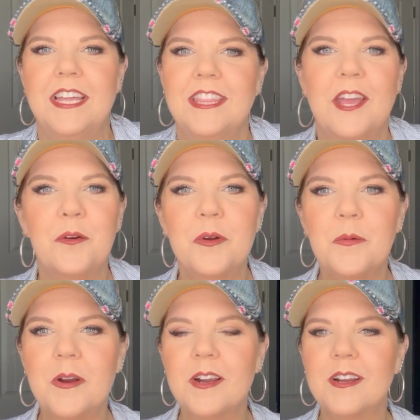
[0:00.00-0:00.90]
there we
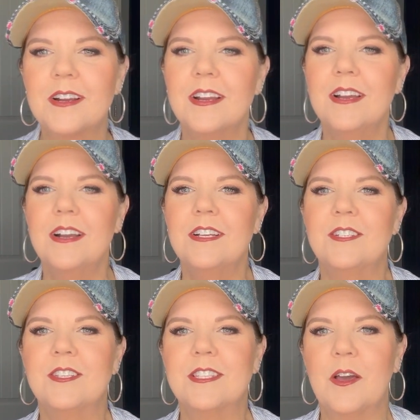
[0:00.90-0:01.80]
were,
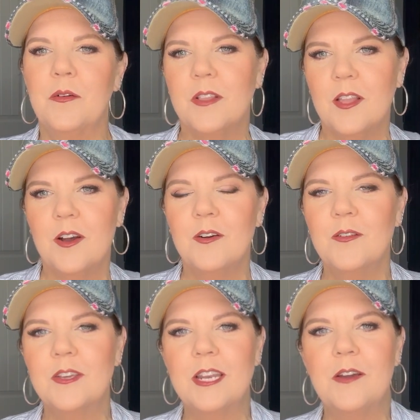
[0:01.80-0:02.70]
just going
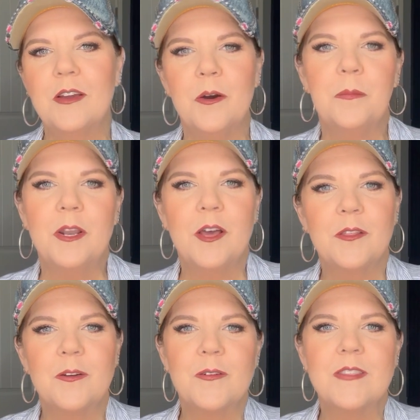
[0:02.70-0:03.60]
along, you know, helping
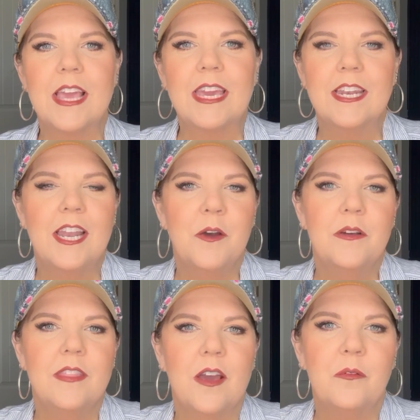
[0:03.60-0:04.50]
others and
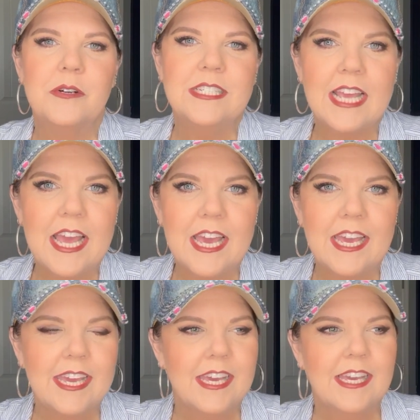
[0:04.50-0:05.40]
knowing that one
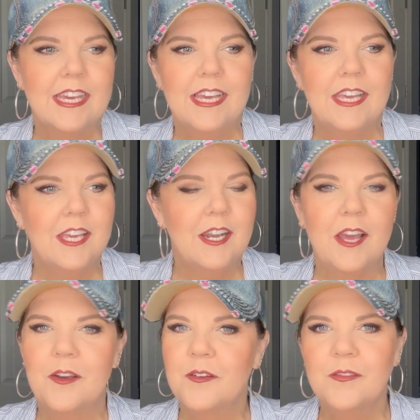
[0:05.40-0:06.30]
day, you
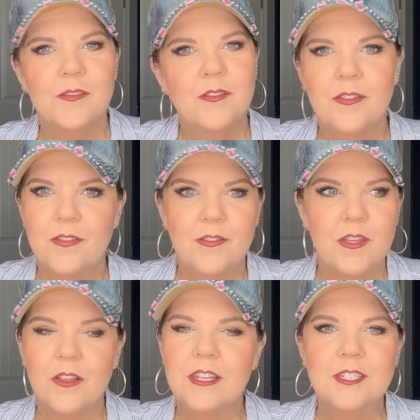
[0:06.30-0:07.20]
know,
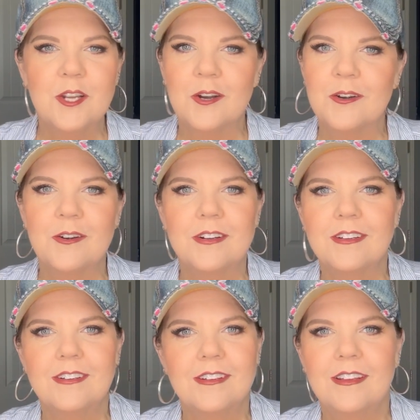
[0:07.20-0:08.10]
they'll in turn
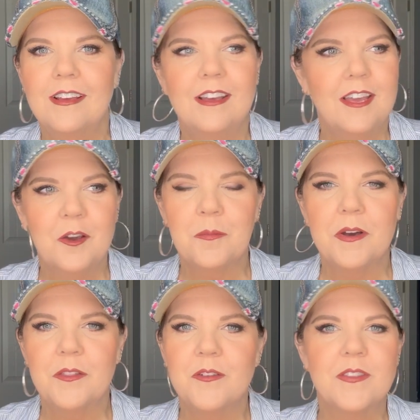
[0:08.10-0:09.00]
help
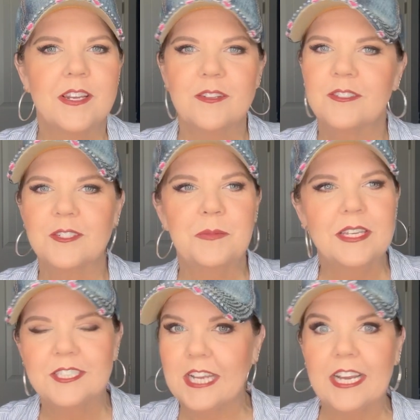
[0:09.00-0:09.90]
others and it'll just be
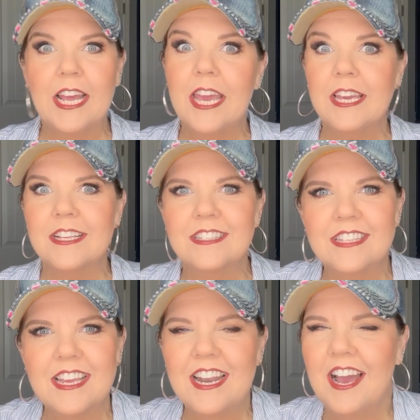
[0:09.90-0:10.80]
a chain of hands.
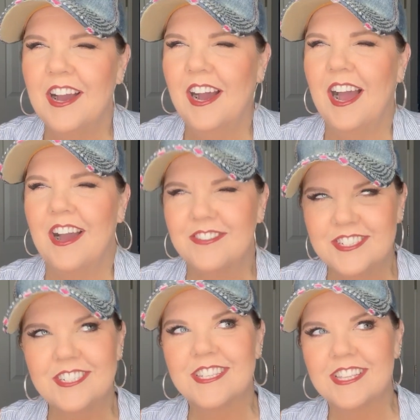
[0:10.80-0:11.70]
And I
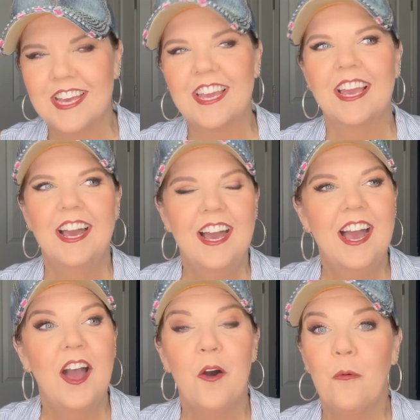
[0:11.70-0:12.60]
was just like,
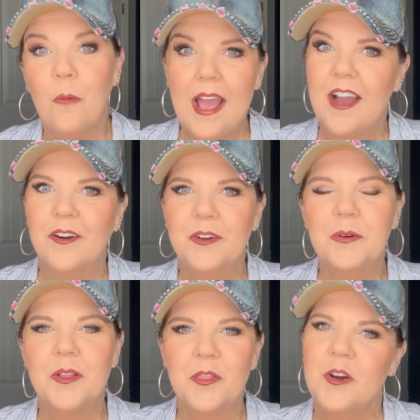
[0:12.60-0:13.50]
wow, who
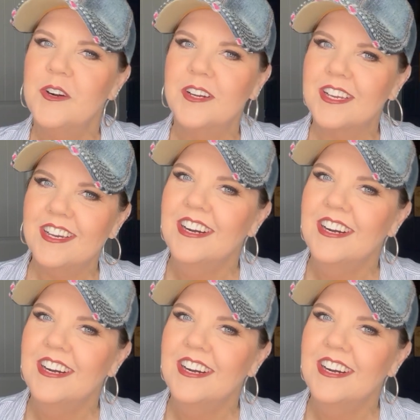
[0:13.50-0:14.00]
would have thought